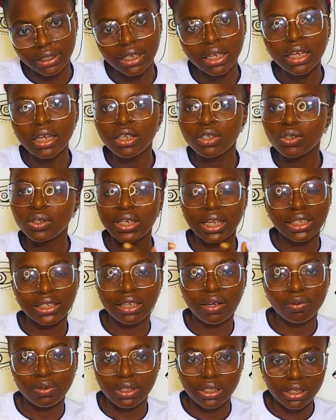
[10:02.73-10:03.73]
So that's
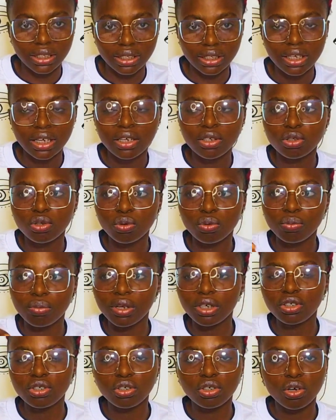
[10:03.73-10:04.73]
how it is. So
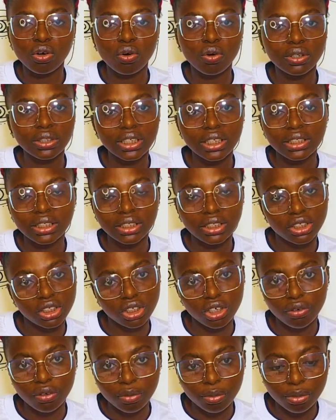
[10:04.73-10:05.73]
make sure your content is
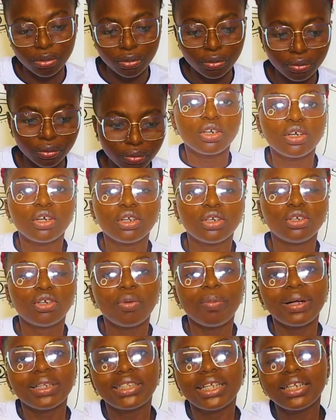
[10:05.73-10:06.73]
shareable.
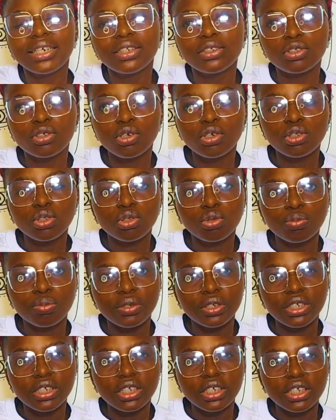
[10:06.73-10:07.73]
Number 10 is going to
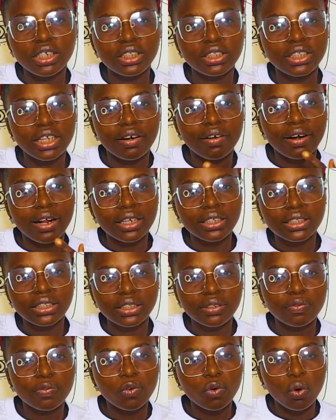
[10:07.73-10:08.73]
be
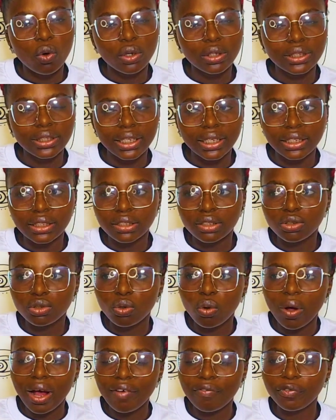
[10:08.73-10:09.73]
interactive content.
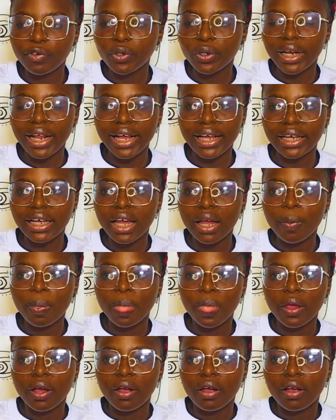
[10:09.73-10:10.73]
So I feel
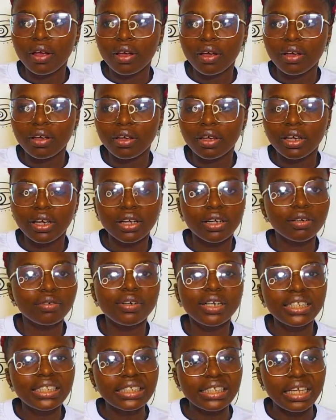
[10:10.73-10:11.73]
like
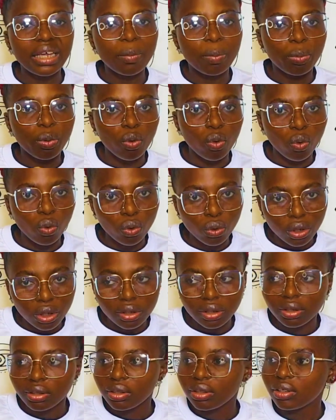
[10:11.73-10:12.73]
create a poll,
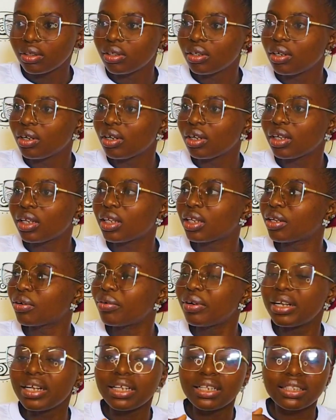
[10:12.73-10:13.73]

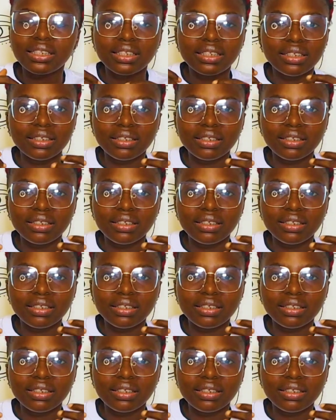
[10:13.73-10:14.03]
create